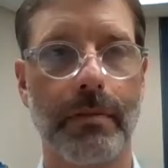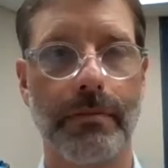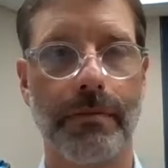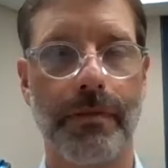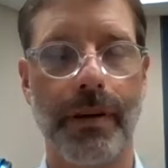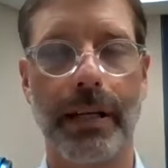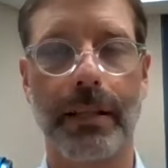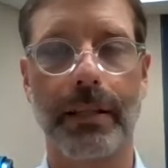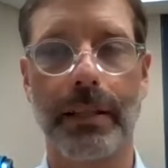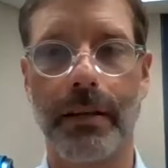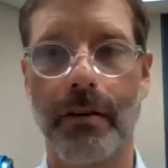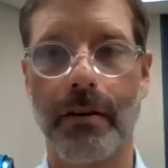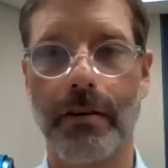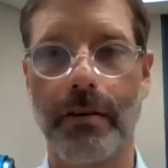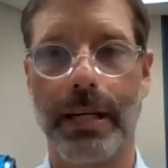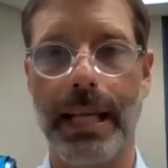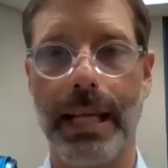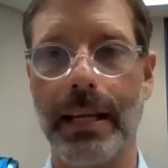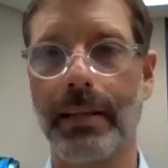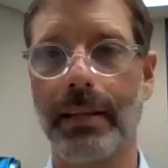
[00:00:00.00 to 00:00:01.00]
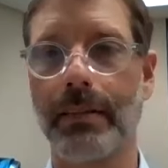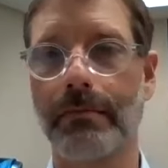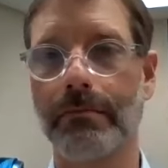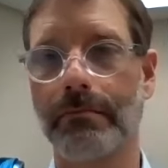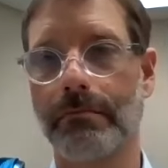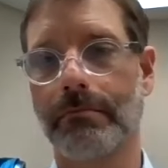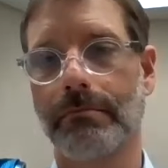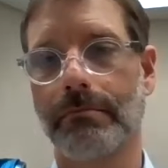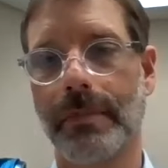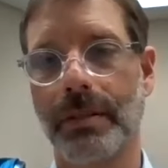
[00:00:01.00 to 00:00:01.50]
frankly, aren't
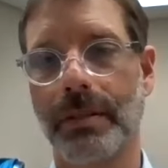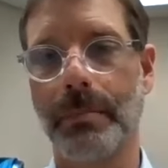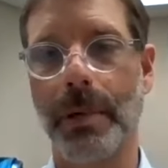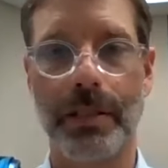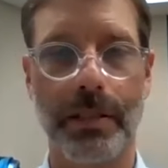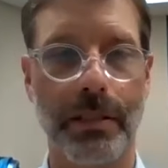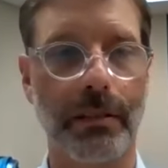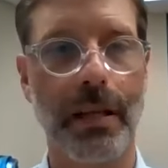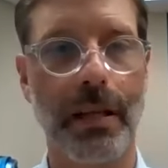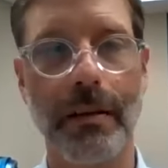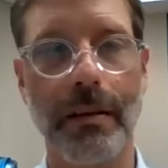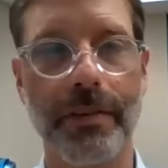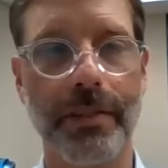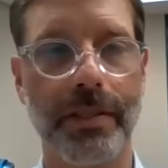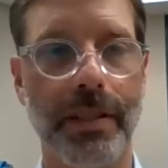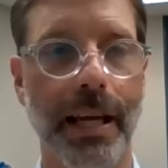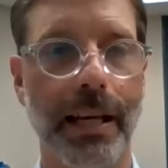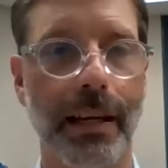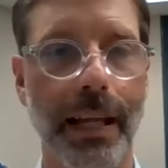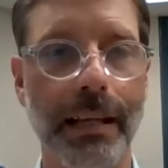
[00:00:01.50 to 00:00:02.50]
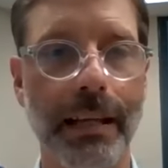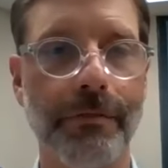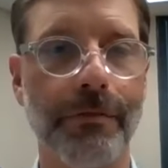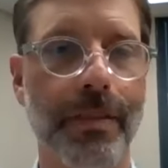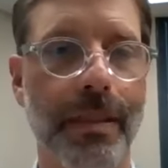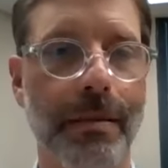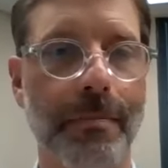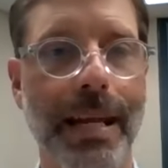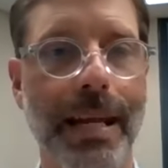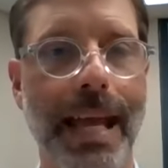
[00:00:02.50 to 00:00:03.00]
getting as much love as I'd like
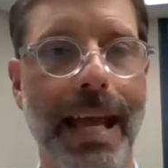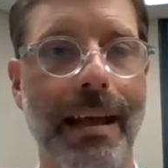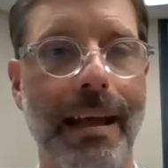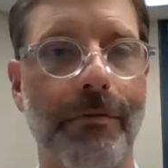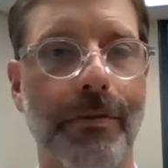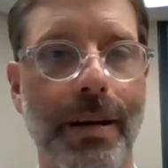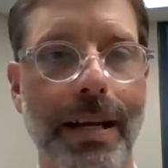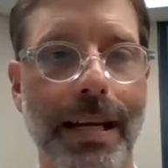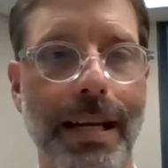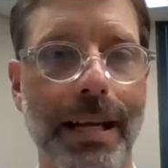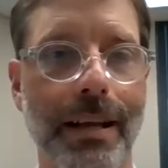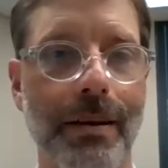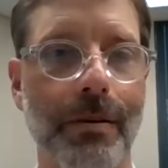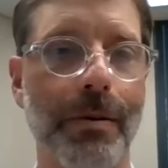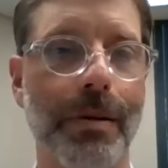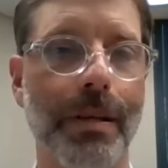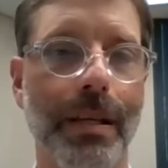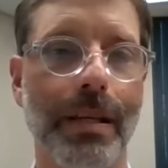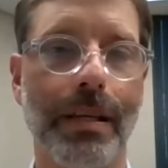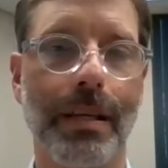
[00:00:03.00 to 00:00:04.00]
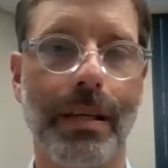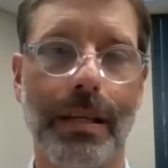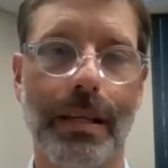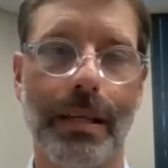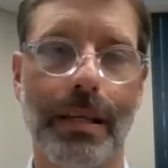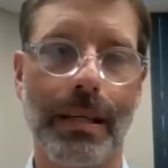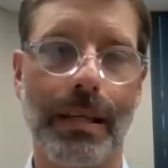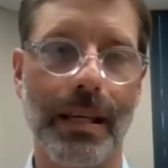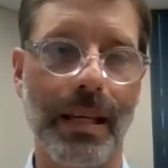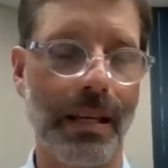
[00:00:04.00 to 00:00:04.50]
for them to have right now.
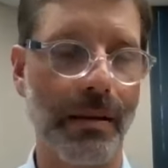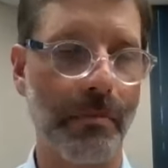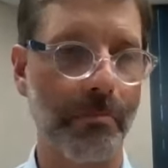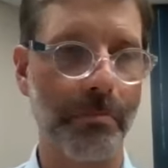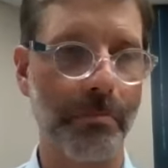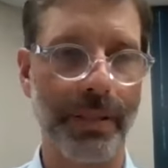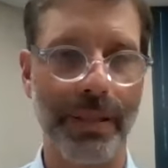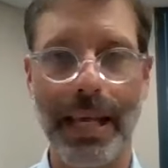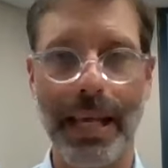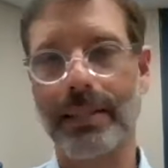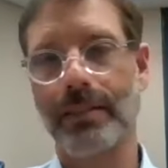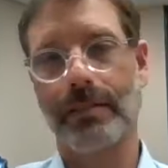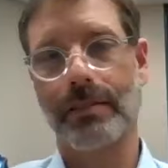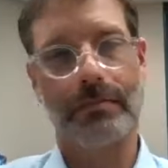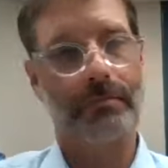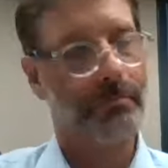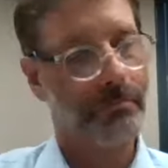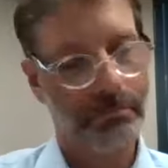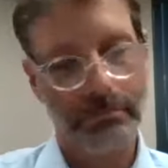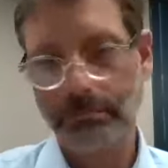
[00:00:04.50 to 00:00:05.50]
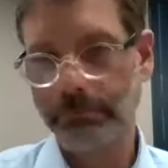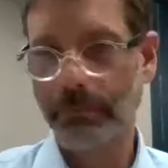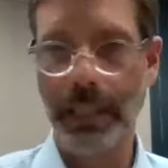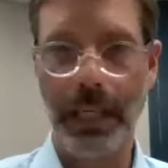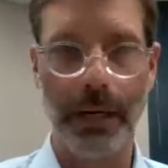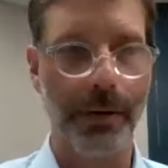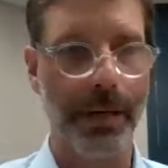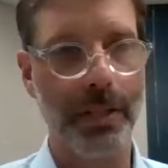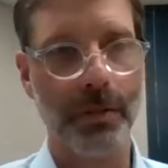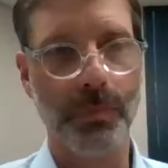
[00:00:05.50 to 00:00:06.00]
But that's,
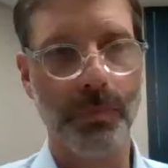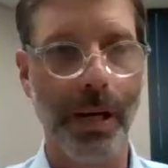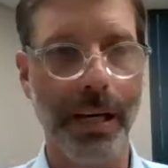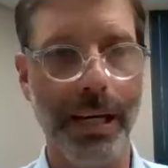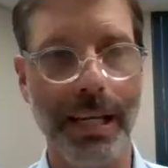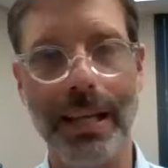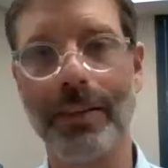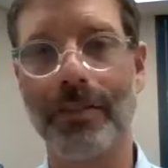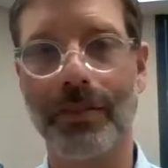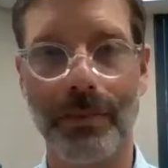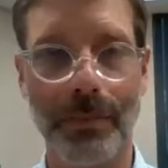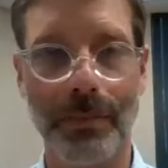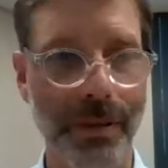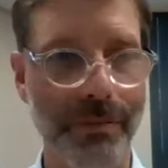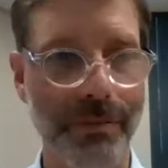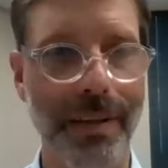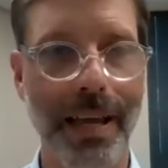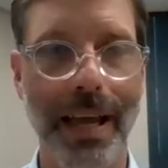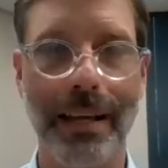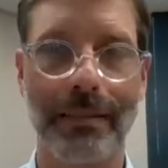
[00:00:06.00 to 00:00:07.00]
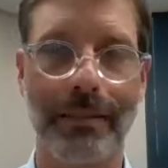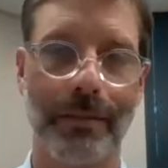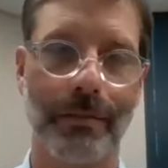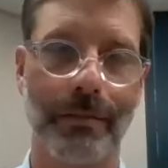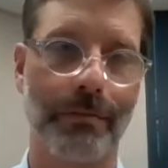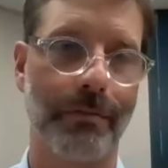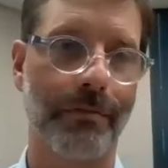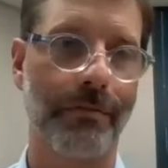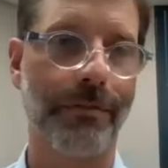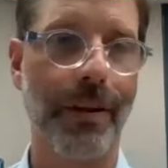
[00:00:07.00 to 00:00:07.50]
you know, it is what it is. And we've got
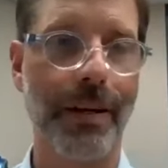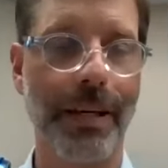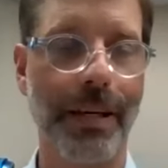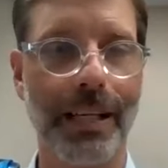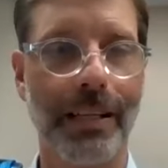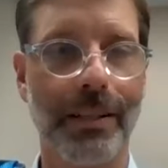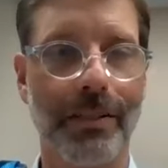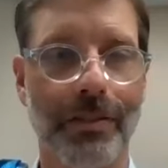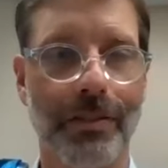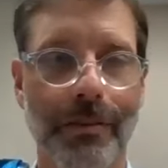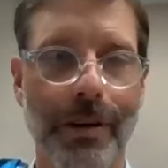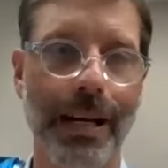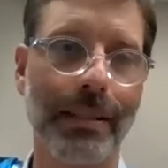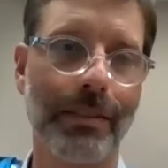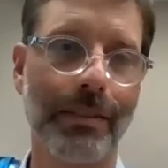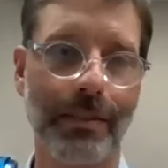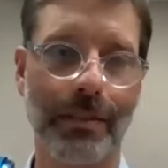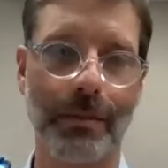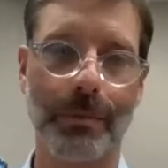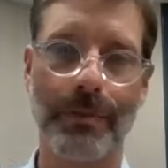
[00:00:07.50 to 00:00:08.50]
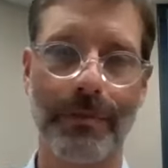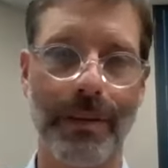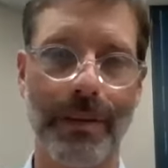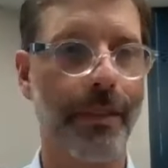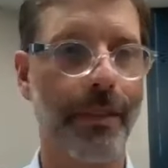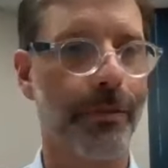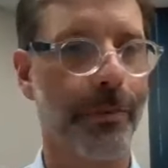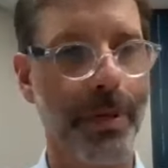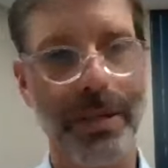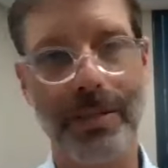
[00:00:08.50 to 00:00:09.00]
funding constraints and we've
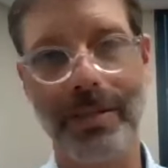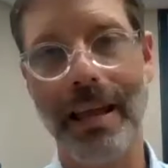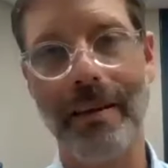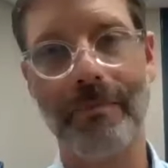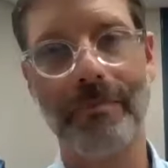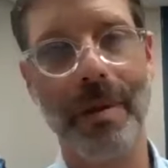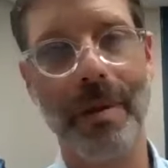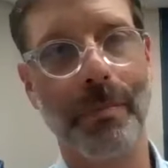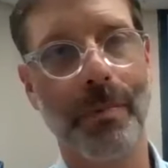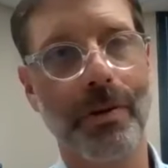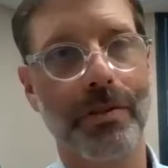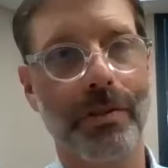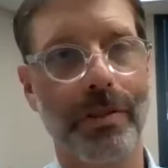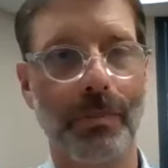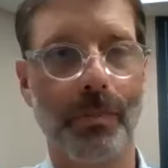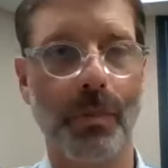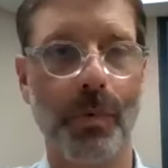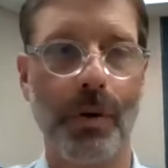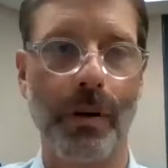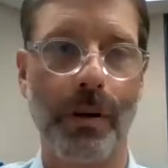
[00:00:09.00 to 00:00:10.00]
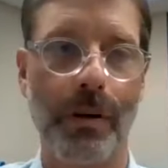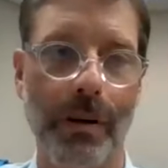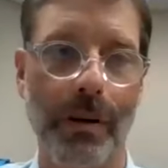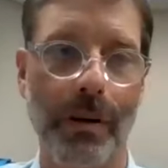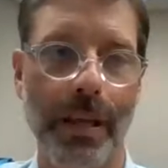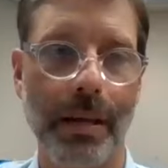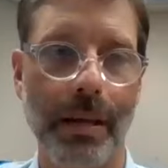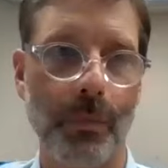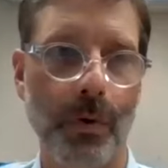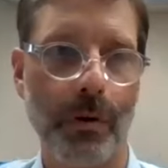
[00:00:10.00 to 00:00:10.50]
got three staff members and
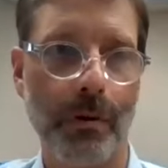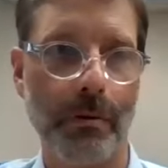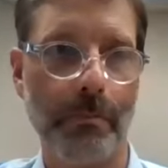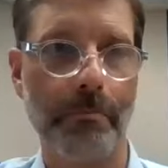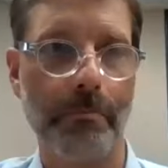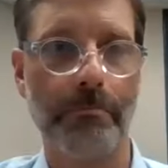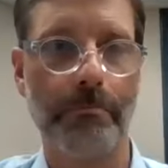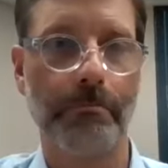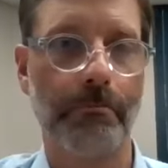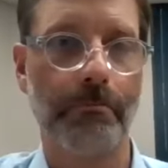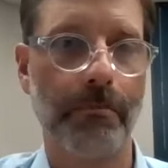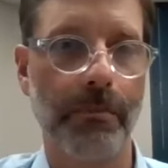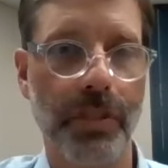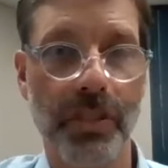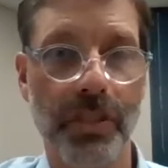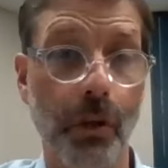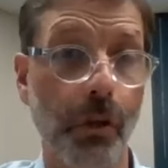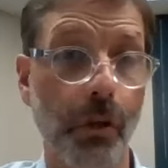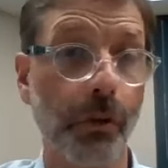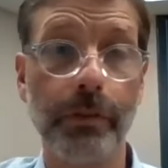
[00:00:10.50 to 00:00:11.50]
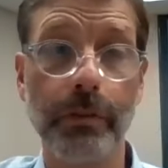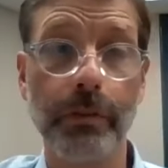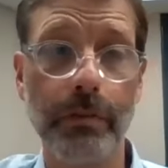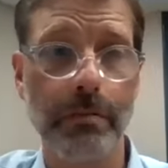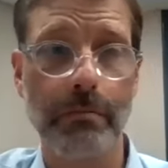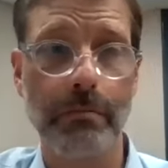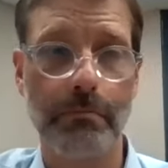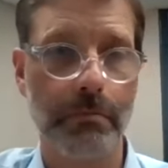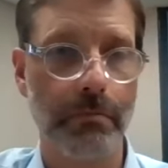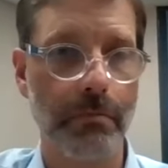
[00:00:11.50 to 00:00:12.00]
we're
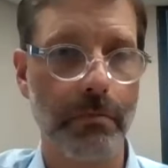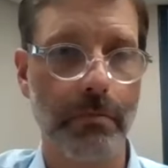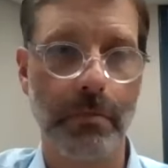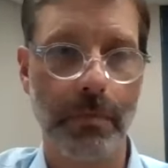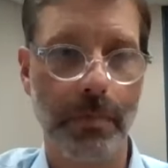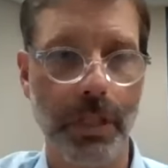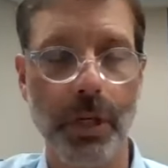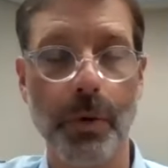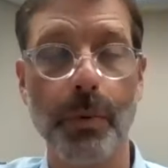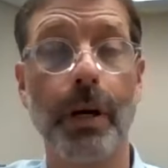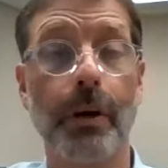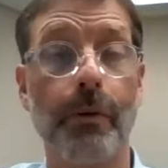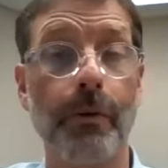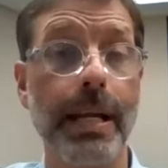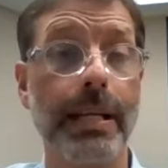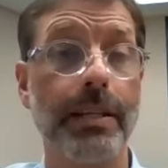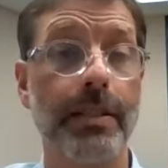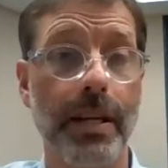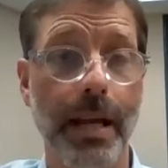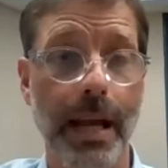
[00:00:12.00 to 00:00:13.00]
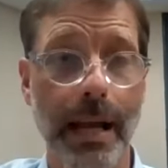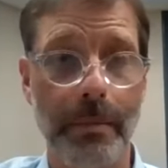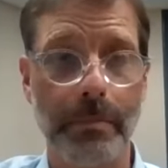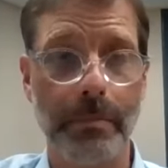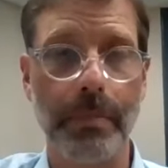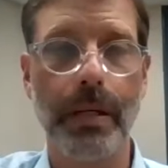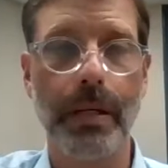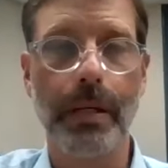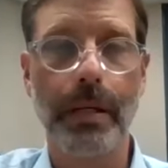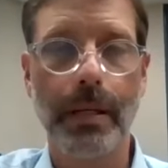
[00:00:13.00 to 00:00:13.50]
still doing a great
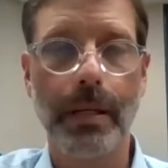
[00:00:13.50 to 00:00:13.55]
job.